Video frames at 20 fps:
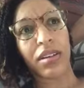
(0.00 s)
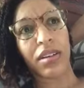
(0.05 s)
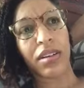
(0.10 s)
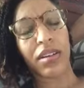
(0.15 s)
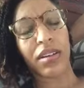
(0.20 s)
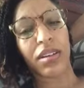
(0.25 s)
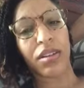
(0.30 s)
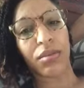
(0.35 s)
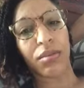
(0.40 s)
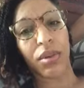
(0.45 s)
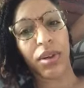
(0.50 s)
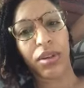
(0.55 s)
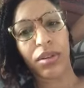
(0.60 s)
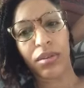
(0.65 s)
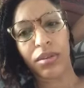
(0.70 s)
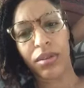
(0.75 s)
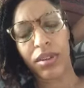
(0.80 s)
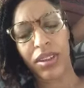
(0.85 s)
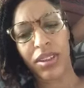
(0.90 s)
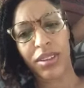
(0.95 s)
the
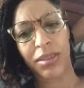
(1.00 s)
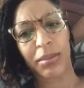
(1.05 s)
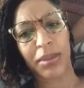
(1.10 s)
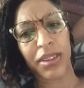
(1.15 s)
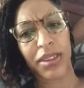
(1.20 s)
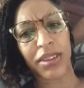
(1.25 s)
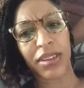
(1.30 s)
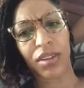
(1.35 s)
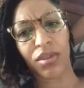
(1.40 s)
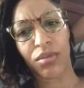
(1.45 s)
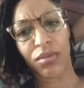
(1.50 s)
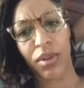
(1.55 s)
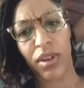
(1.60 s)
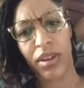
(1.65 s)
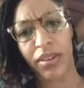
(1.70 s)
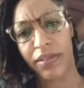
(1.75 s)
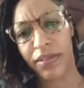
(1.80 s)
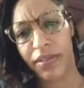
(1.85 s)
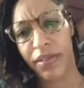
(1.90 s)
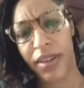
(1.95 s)
road has been so
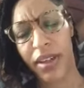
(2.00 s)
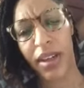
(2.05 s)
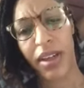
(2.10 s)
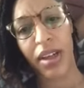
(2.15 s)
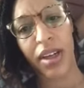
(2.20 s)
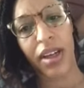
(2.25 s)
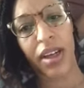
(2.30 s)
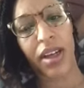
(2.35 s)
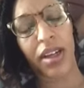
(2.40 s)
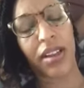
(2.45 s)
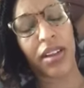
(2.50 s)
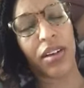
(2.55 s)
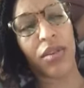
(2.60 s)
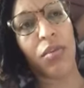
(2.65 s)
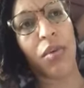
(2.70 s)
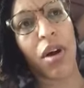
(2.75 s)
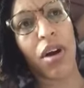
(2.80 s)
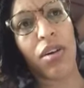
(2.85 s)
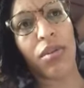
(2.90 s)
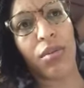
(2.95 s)
rough and their
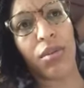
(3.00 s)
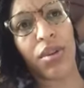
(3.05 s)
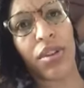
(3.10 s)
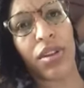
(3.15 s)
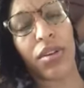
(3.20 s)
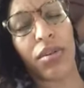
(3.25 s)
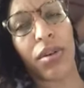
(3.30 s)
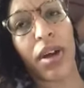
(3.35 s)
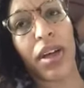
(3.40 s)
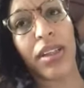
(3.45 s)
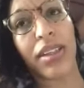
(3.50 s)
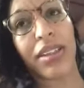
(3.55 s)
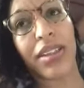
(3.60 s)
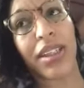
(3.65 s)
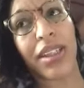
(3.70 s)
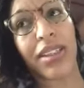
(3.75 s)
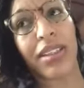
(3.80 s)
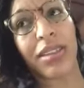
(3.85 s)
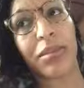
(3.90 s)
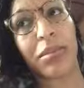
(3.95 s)
walk with Christ
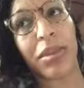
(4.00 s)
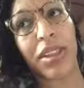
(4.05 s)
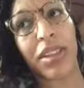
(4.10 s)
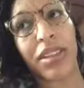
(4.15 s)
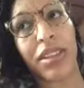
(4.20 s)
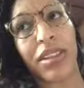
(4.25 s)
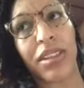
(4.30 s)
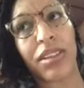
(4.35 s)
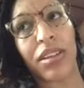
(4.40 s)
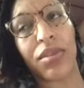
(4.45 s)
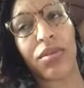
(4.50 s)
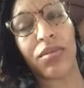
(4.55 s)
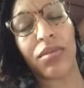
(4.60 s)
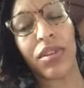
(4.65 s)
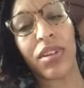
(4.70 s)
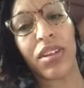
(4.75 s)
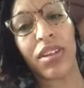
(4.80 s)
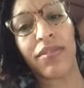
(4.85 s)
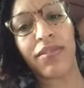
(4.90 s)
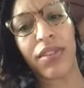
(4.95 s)
has been so
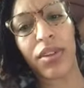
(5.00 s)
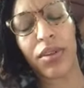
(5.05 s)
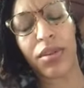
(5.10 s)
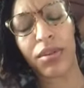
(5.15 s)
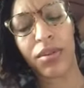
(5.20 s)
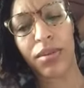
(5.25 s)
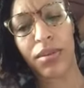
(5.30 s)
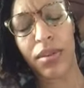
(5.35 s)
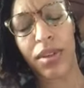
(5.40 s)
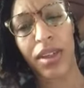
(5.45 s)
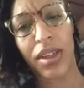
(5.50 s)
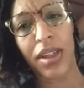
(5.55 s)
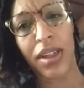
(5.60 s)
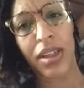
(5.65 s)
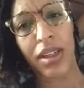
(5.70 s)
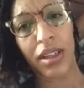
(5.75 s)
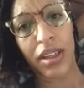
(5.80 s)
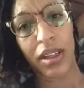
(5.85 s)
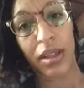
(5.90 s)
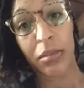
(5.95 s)
difficult.
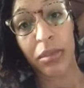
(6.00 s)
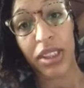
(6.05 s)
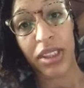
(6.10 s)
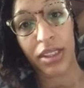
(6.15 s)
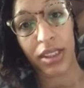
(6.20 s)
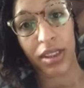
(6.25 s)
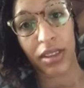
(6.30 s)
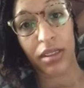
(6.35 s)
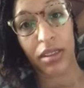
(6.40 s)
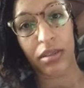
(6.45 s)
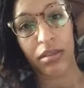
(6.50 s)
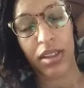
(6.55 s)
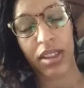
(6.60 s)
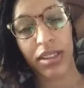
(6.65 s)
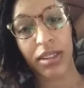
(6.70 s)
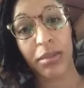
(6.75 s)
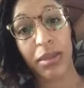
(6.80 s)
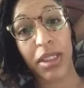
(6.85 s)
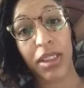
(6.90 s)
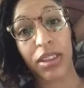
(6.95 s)
Let me tell you,
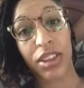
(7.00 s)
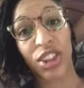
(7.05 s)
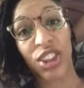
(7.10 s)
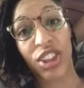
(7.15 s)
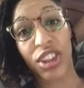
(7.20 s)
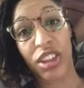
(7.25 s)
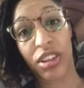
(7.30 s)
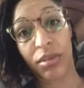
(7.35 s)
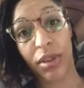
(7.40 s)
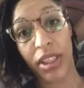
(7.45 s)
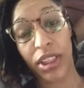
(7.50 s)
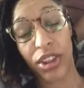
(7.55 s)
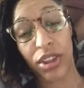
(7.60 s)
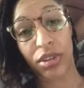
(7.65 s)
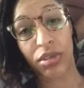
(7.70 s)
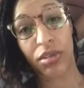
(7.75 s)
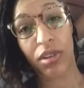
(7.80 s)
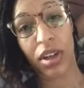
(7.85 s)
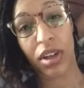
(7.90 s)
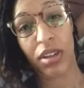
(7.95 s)
that's because
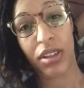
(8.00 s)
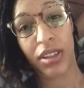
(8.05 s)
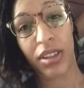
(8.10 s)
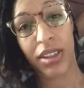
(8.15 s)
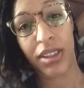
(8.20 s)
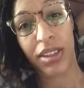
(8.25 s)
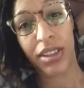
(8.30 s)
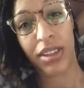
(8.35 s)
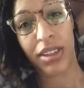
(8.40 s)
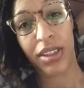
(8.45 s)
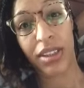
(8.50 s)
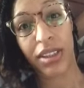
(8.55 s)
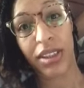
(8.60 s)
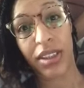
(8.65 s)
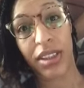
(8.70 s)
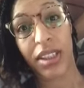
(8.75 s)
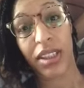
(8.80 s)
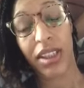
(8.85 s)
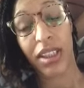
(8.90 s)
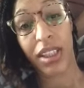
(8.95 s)
generational curses
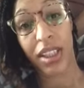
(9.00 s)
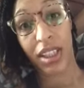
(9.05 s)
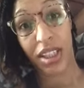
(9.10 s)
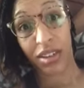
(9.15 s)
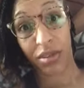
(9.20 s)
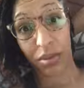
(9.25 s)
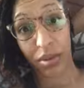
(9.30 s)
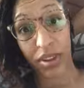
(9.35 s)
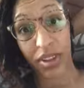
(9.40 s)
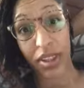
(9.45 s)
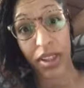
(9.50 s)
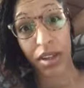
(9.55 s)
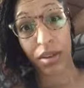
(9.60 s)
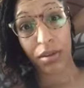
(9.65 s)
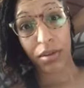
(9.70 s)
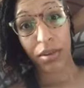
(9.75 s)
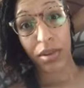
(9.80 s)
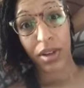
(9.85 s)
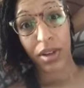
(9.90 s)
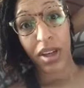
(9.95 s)
end with you.
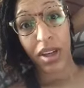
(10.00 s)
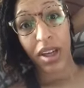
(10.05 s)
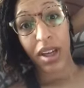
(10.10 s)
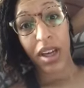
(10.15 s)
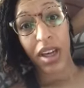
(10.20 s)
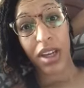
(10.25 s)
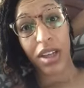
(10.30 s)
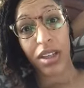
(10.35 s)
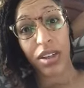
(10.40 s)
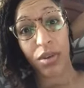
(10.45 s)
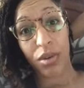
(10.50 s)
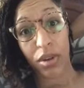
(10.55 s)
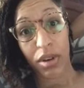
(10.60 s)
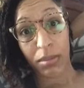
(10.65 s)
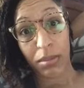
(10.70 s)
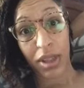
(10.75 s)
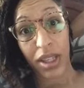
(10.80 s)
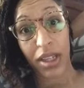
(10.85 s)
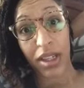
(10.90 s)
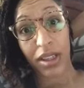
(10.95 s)
And your
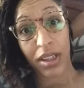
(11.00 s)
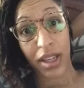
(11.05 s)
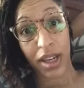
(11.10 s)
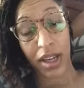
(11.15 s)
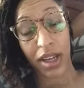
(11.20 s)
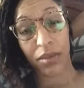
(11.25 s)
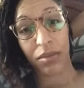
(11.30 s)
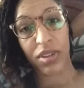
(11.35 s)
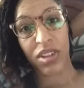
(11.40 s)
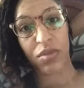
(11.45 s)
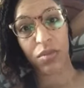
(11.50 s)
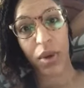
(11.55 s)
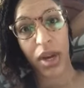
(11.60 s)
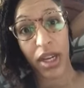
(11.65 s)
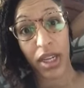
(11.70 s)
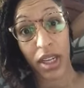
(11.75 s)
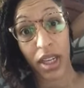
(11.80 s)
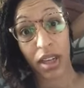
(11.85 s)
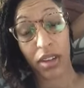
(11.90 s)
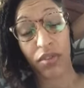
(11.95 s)
bloodline was
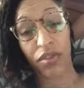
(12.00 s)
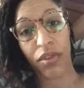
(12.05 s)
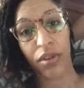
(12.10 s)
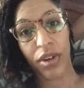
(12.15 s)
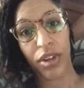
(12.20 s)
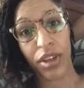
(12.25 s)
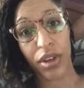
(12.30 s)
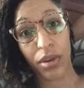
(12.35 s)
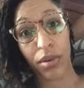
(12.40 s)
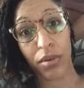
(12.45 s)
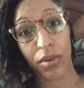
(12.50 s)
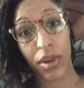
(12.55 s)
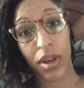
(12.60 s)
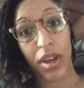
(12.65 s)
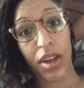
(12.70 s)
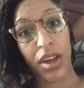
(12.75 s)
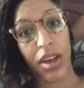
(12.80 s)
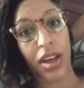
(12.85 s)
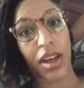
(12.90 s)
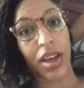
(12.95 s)
waiting for you.
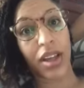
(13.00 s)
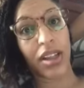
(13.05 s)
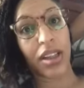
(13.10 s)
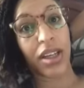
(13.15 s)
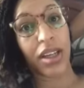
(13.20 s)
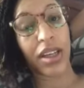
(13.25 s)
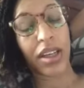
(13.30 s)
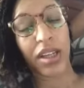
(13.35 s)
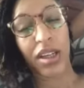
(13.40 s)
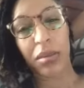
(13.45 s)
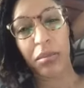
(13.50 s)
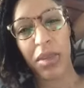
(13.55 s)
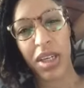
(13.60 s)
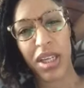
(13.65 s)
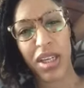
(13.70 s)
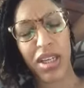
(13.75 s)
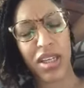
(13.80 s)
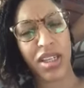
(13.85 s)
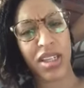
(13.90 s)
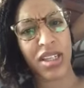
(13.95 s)
And the enemy
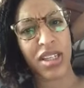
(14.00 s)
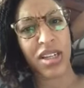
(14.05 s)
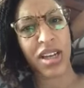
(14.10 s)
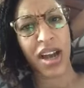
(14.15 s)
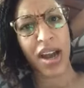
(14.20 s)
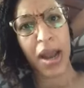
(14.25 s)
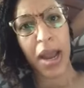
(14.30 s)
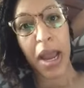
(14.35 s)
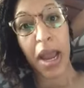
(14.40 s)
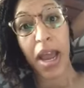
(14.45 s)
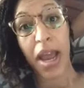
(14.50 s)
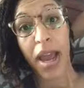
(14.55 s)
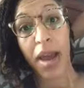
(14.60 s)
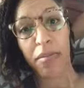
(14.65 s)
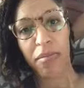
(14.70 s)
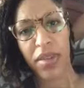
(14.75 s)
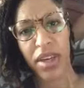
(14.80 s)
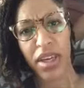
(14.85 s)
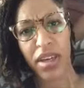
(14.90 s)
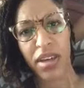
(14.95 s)
is not
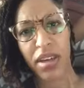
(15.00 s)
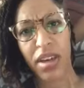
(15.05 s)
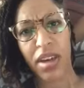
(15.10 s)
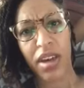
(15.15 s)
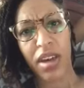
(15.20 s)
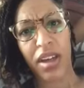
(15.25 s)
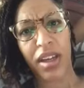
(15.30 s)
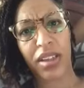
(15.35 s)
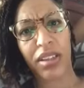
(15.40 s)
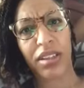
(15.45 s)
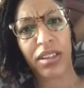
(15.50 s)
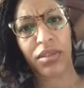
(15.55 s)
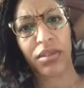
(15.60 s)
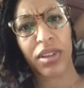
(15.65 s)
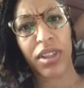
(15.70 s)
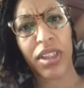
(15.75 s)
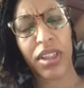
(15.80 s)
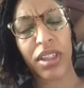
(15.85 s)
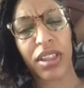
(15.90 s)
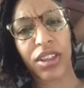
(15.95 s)
happy. And so
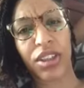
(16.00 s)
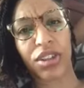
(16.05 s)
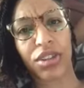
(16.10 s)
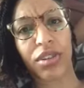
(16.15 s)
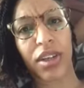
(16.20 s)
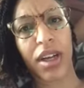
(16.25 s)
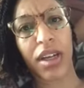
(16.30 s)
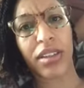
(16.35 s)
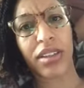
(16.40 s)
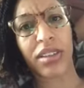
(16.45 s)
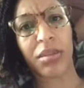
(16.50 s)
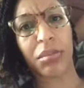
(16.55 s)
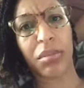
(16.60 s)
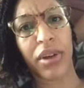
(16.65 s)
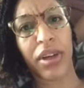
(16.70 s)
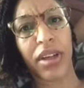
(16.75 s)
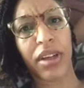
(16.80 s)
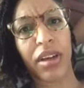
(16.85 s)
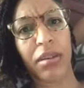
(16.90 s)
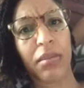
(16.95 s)
he is trying to
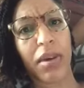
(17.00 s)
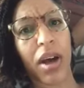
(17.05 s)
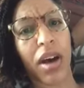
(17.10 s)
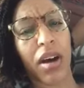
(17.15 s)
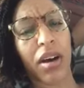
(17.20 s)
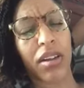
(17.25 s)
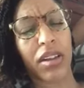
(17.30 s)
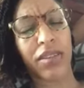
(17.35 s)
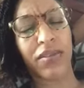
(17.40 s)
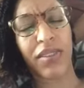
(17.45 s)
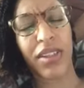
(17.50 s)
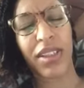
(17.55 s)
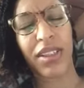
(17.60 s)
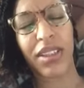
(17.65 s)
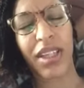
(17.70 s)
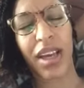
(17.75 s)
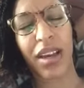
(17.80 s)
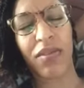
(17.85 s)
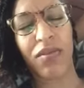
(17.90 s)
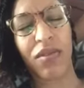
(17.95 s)
bring up all of this
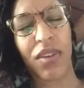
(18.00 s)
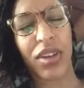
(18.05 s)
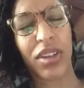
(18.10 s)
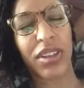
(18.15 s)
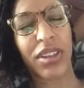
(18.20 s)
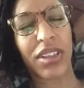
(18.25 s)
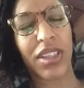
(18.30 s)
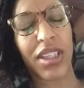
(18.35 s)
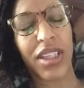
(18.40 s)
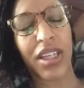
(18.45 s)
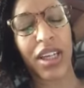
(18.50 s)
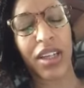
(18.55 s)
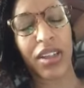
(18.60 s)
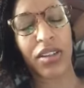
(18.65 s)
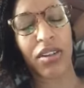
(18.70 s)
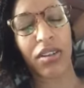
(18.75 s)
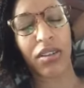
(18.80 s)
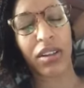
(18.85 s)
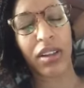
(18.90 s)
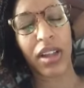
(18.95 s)
adversity in
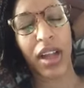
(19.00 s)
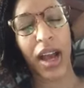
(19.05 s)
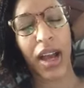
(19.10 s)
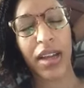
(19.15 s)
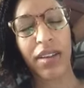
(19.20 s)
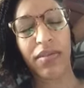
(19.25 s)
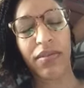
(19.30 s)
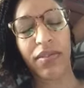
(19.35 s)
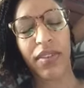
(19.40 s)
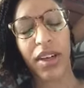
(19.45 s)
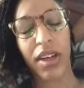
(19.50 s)
your life